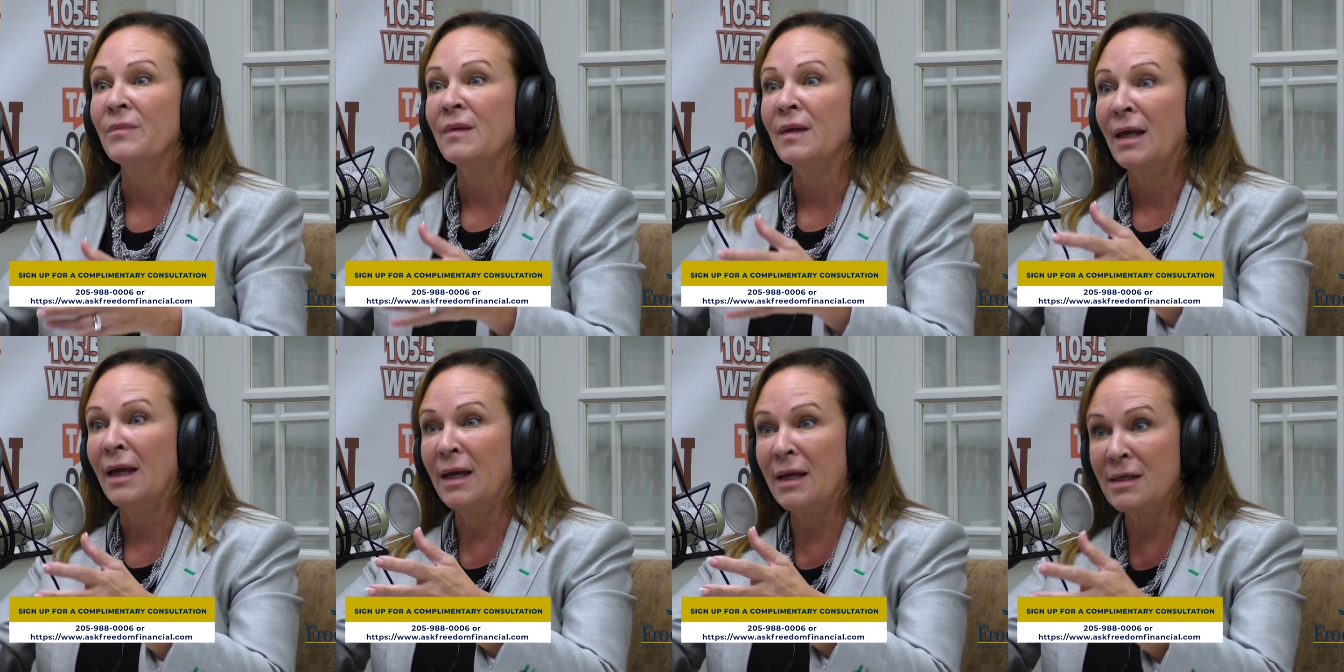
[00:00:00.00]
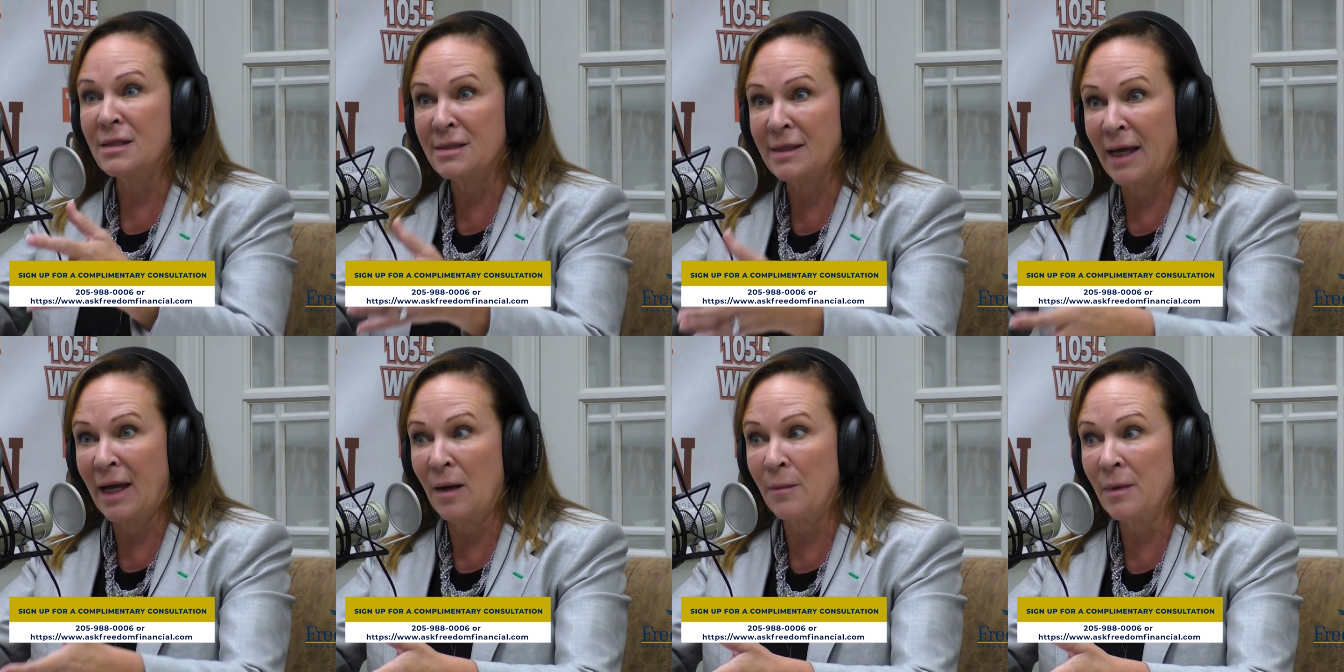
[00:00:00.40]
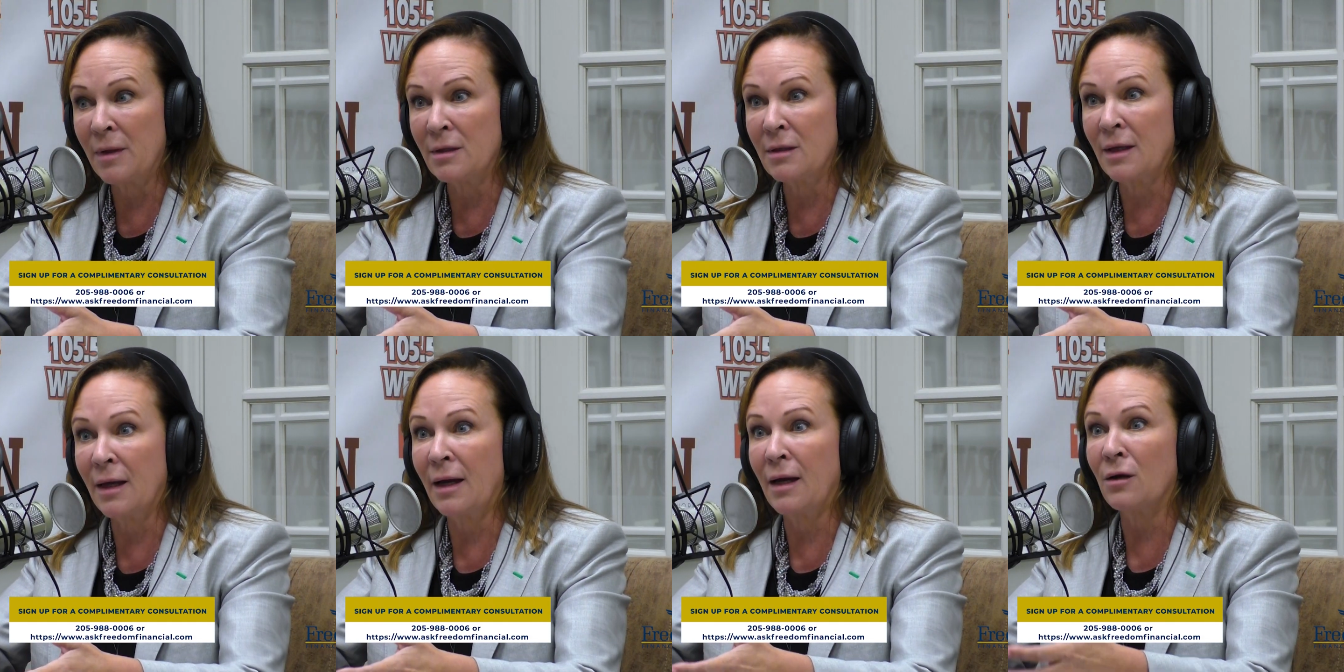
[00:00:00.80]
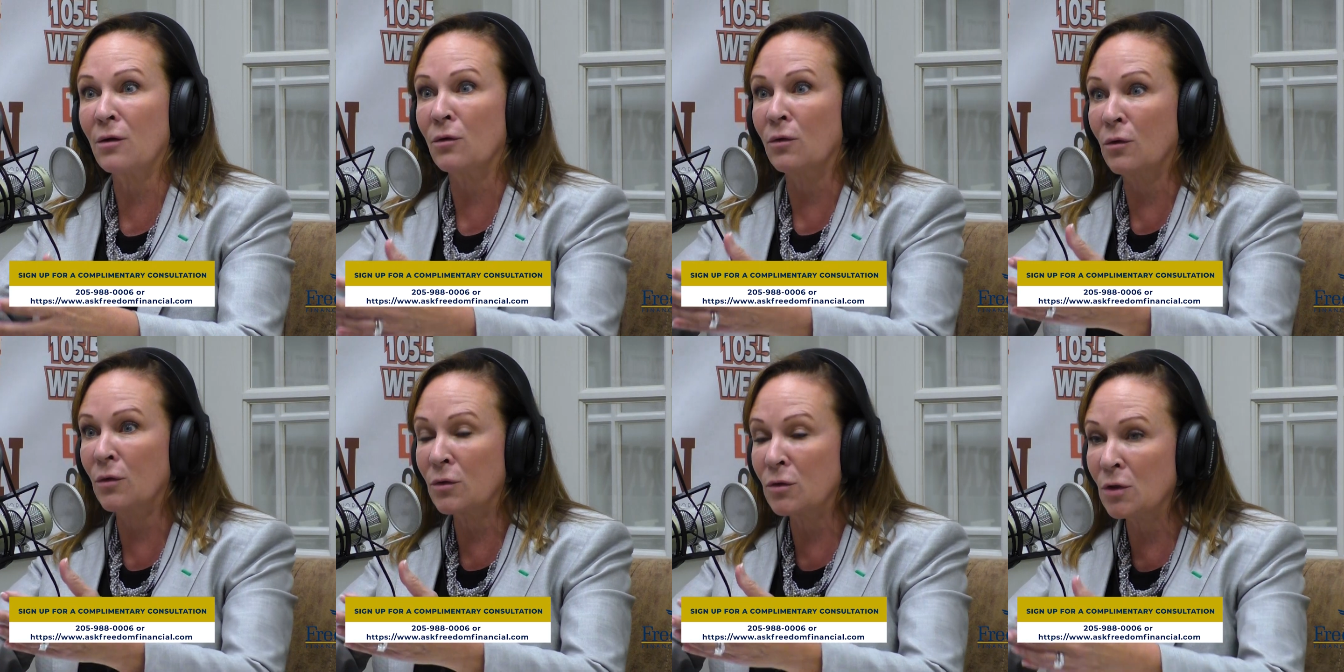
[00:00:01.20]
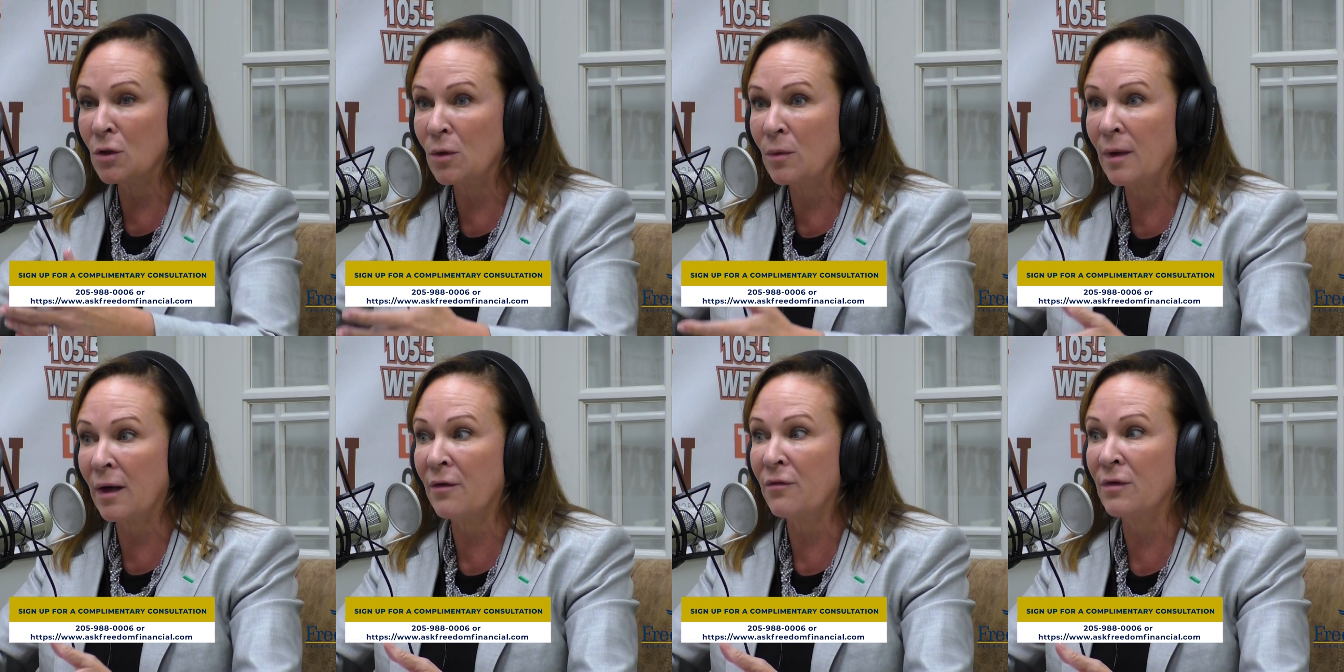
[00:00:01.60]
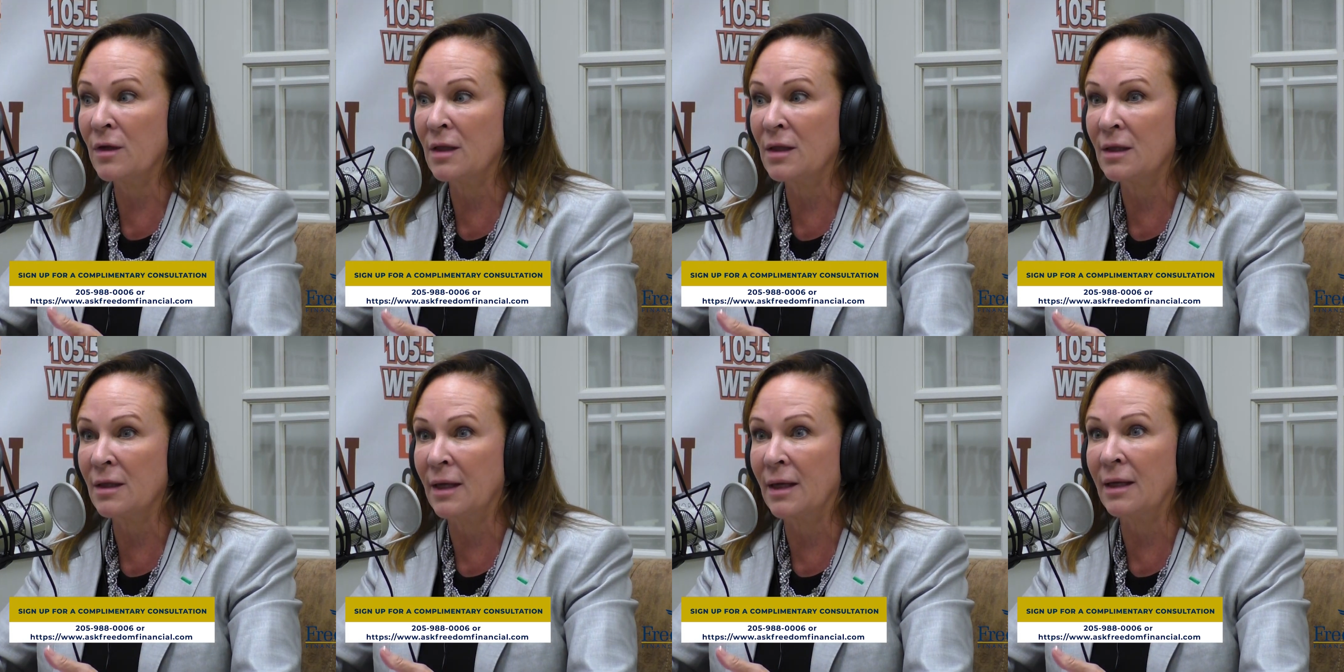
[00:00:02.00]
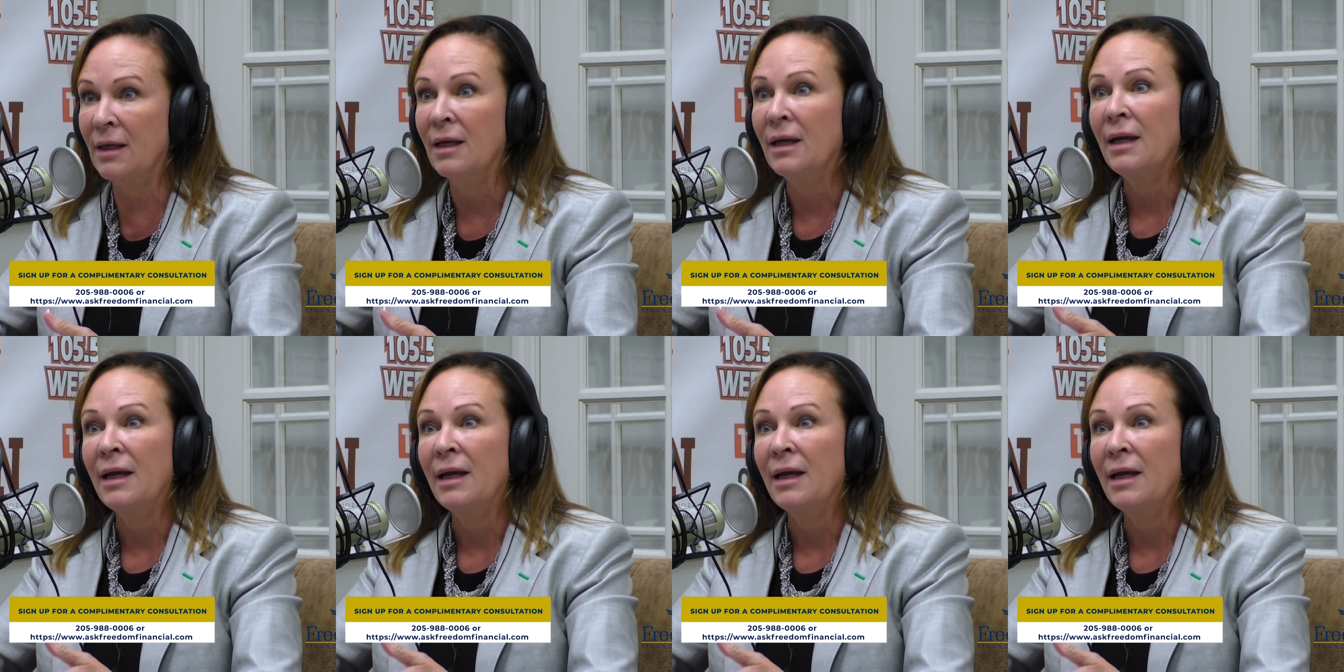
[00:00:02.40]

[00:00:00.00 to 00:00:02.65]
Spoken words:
examine that, look through everything,